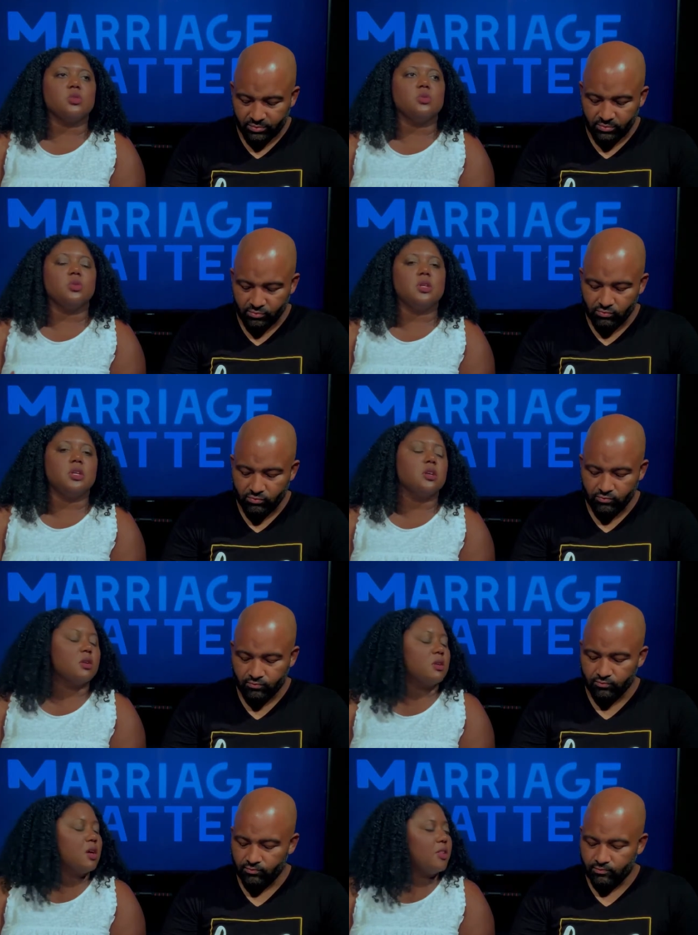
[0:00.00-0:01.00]
Speaker 1: to
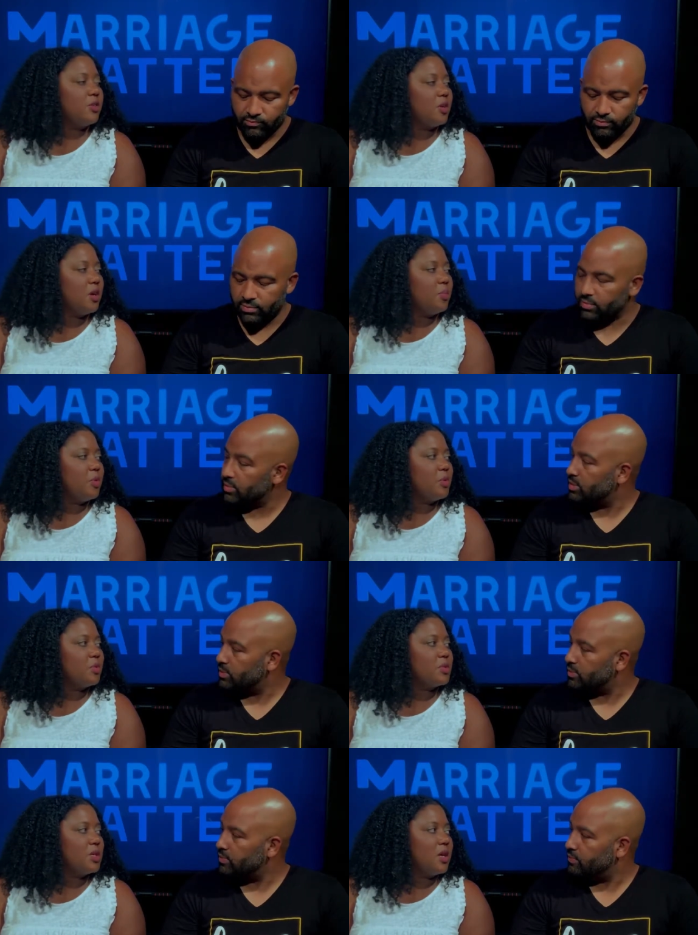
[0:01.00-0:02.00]
hear other
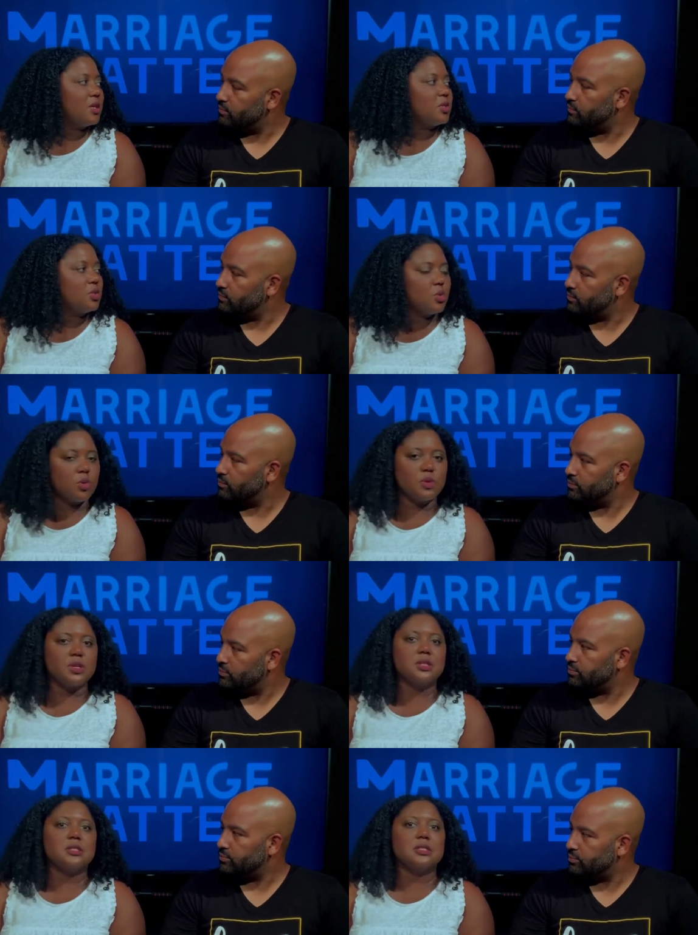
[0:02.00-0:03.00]
couples' uh,
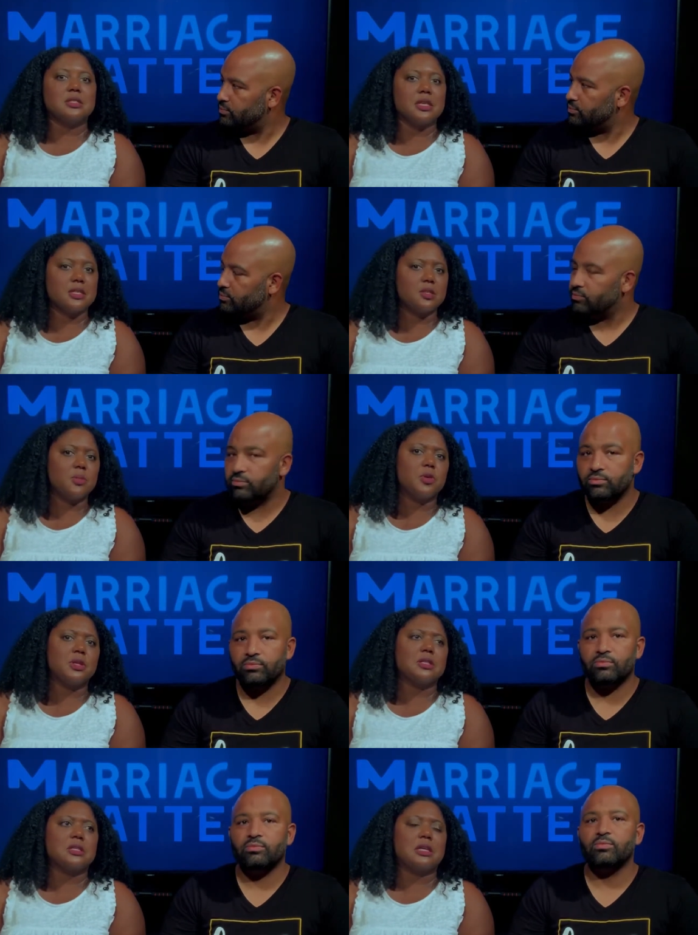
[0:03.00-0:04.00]
stories and
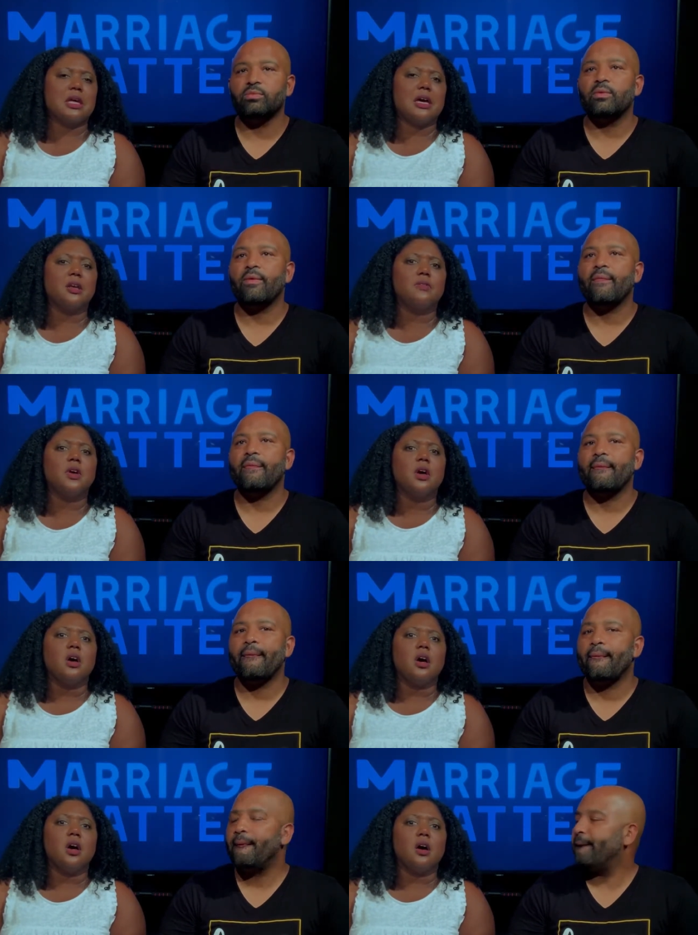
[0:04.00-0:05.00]
testimonies. A lot of
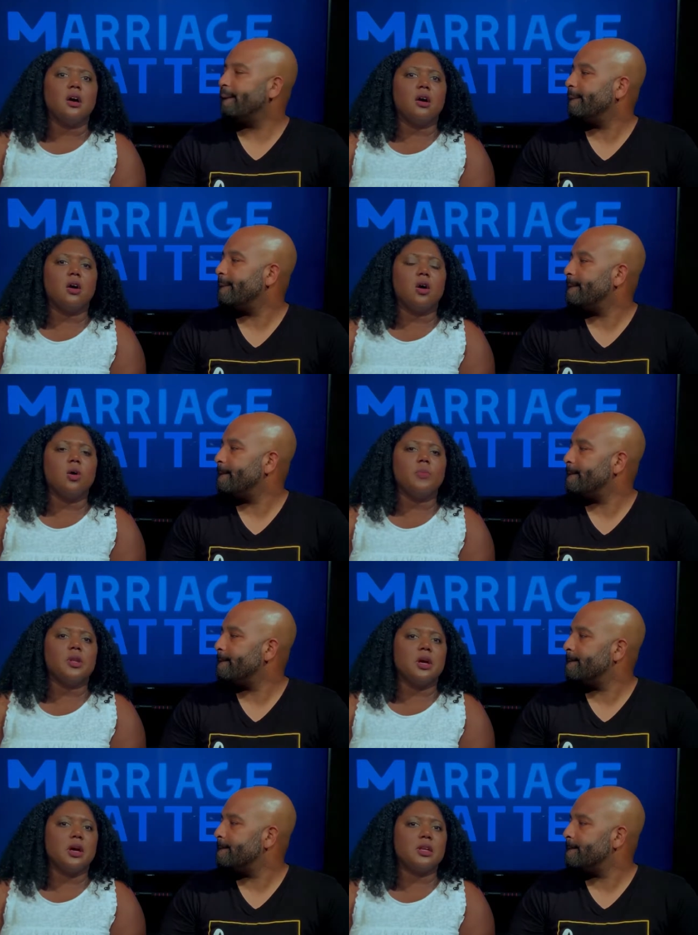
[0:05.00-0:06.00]
uh,
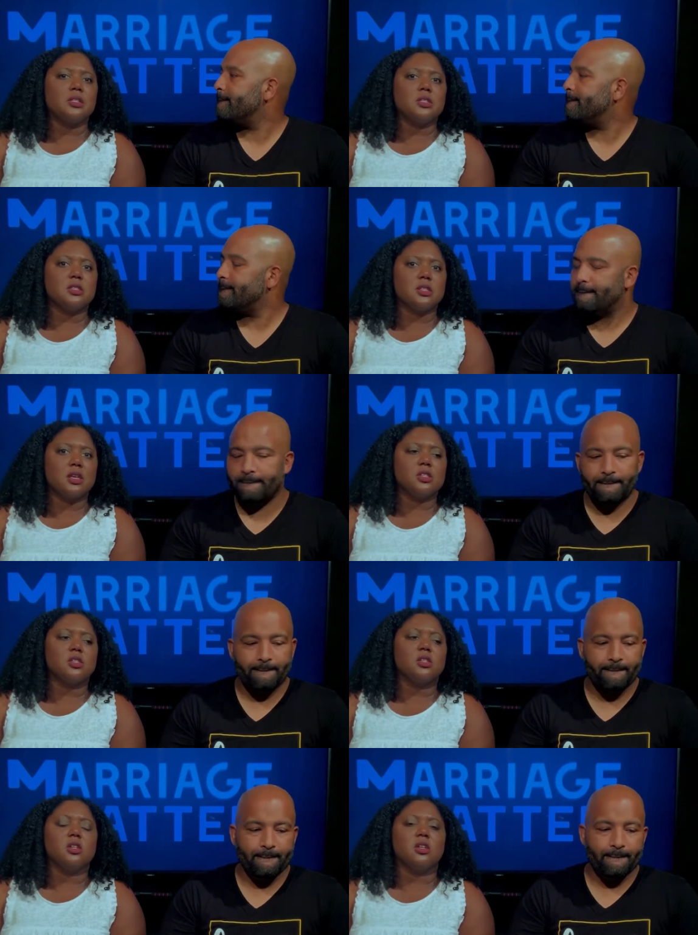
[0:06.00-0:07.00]
open, honest
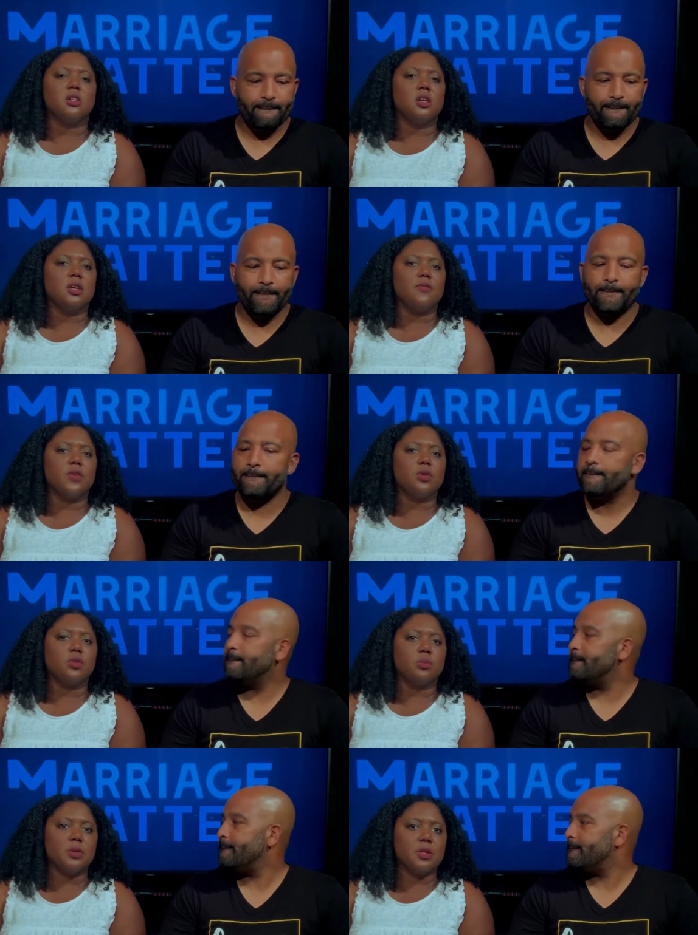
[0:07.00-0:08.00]
discussion and
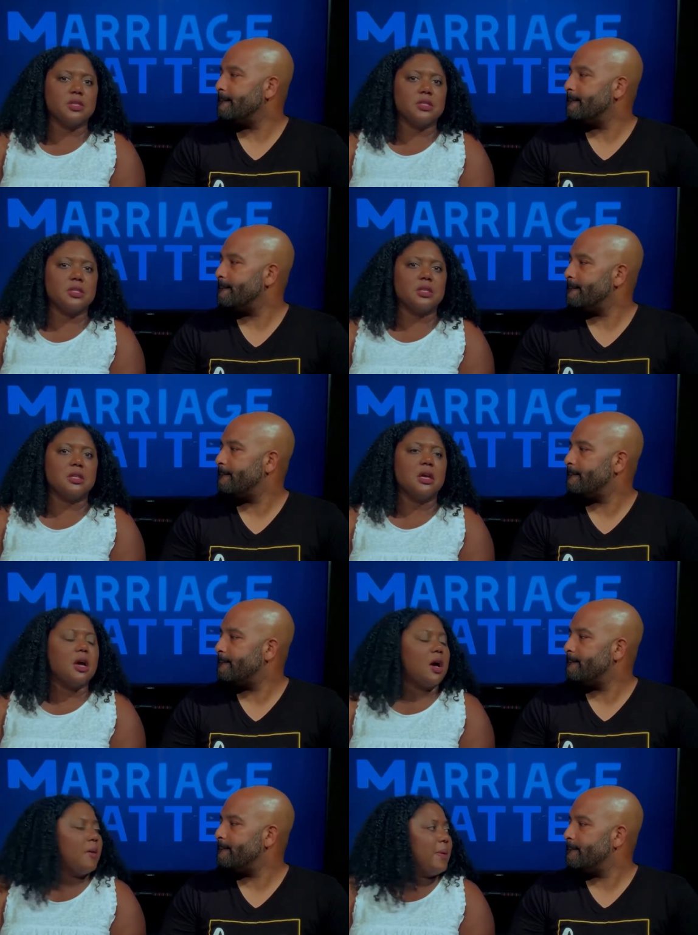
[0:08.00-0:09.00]
vulnerability
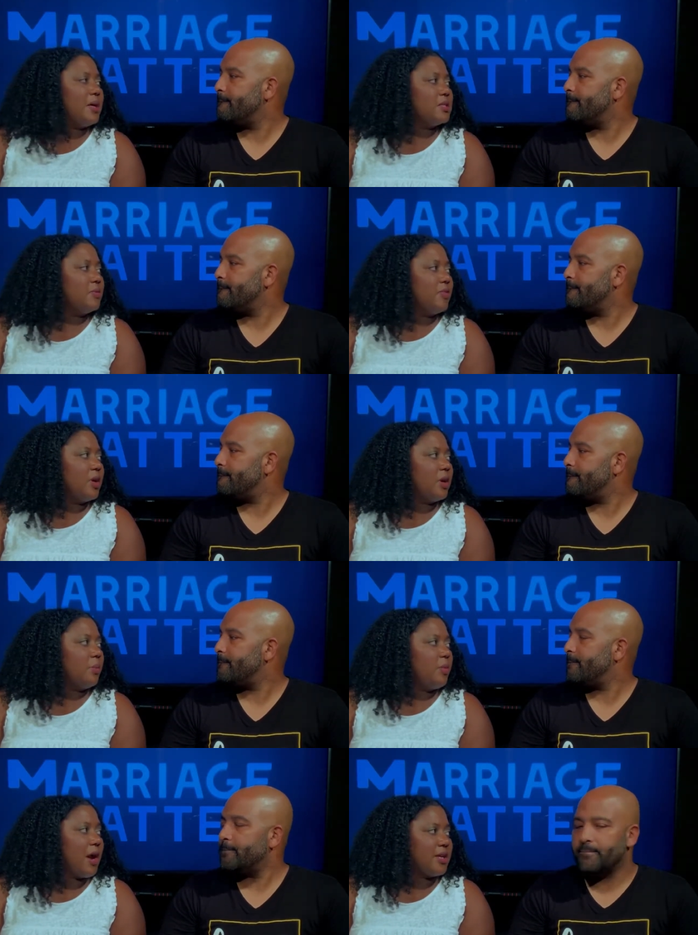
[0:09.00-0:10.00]
about some very
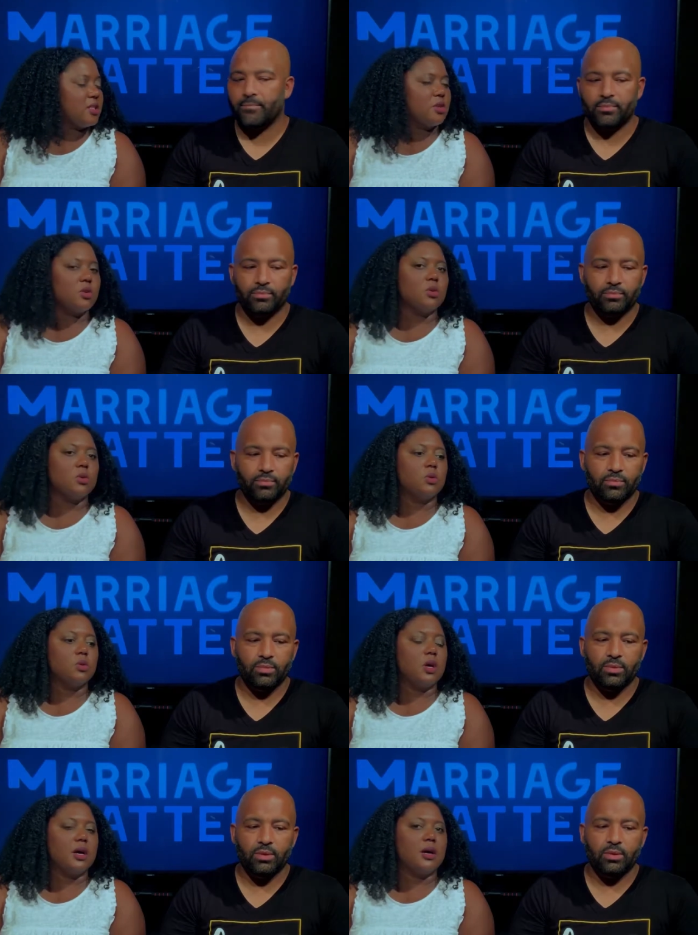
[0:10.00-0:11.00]

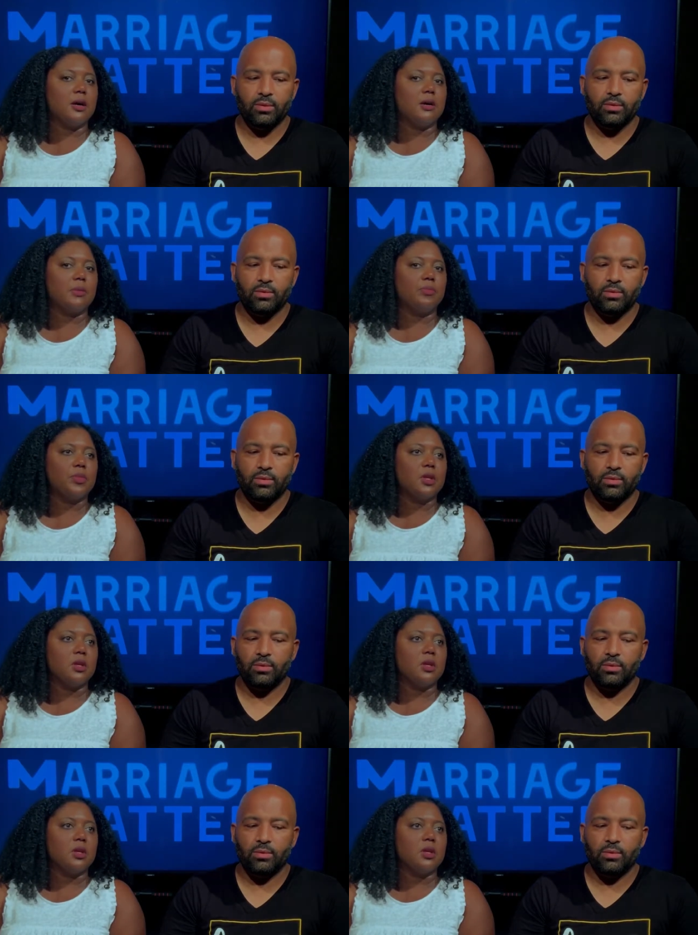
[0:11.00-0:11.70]
practical. Um,